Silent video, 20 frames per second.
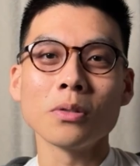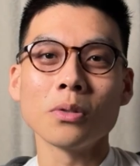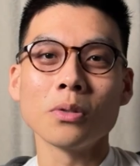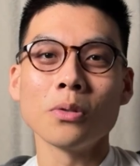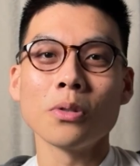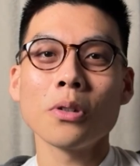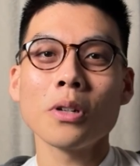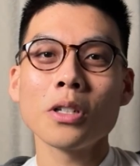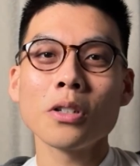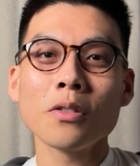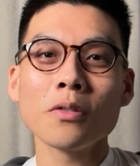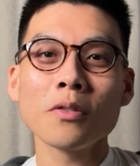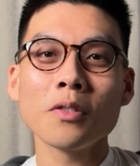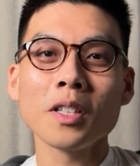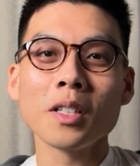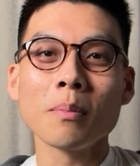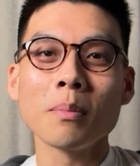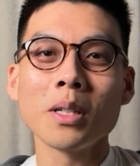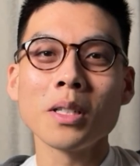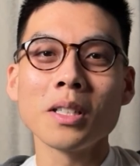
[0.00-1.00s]
Now, although I don't
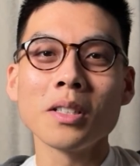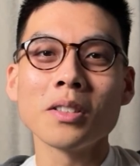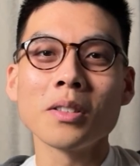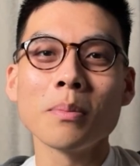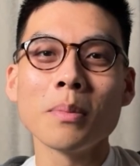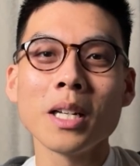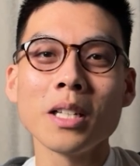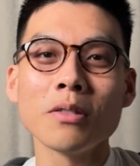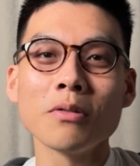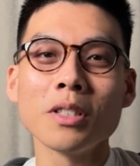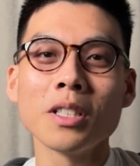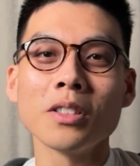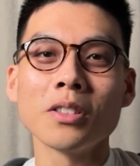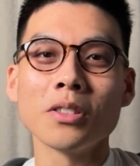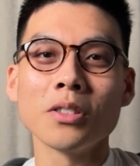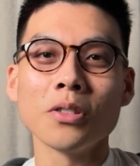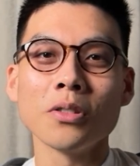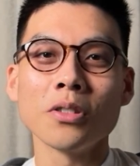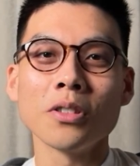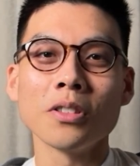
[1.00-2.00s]
think money is the main
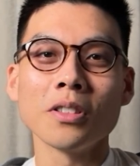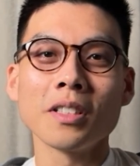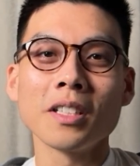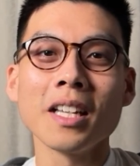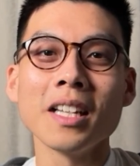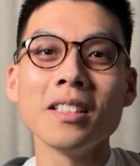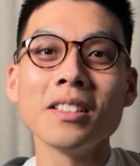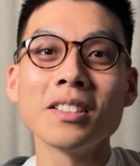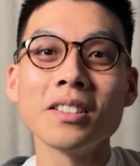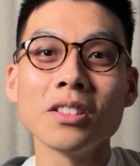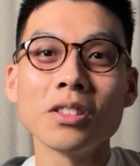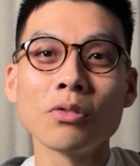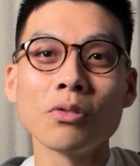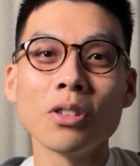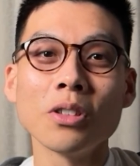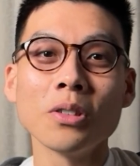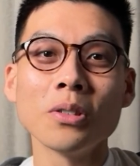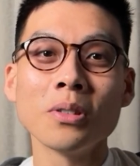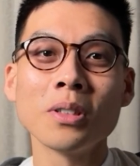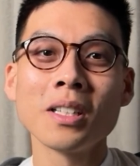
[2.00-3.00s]
reason you should get into this
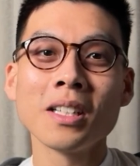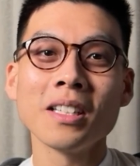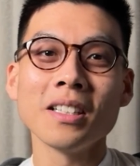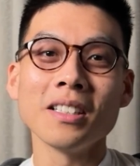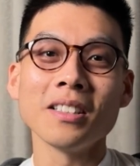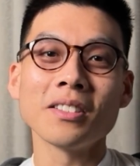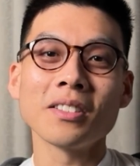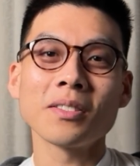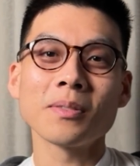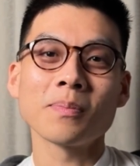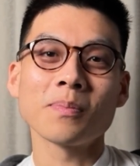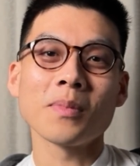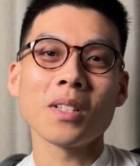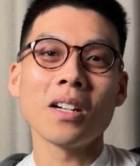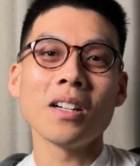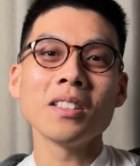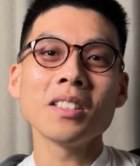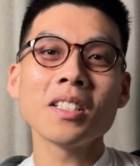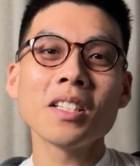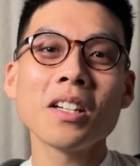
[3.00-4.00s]
role, it's
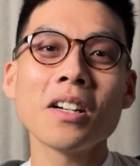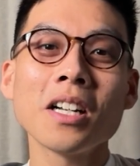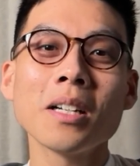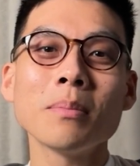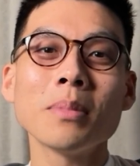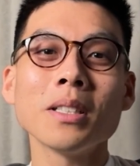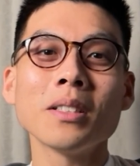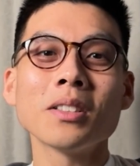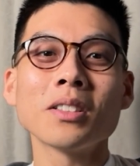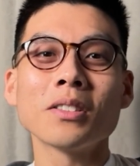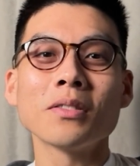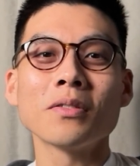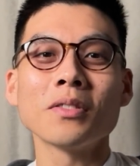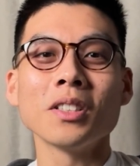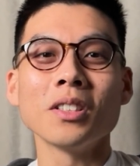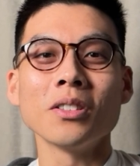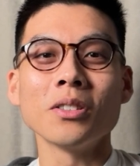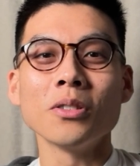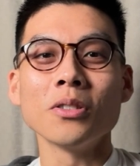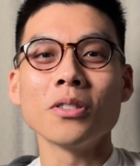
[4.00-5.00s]
undeniably
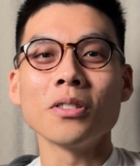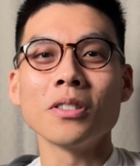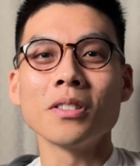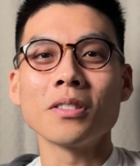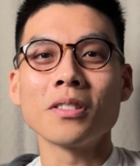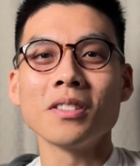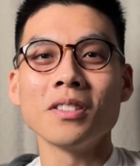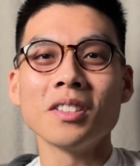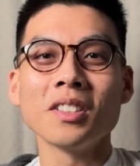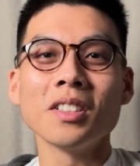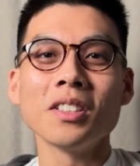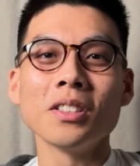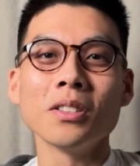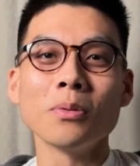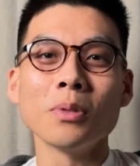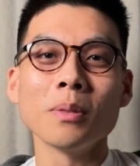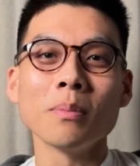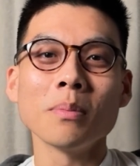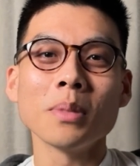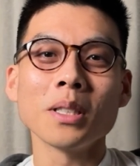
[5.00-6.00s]
something you should
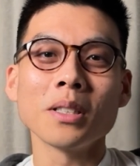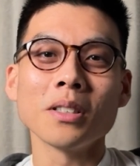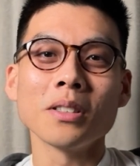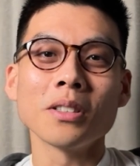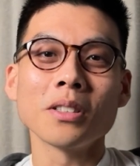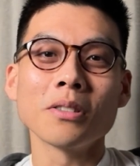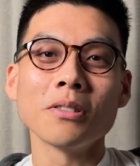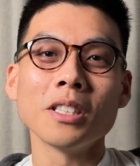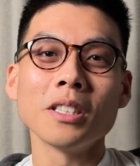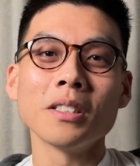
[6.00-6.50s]
consider when picking a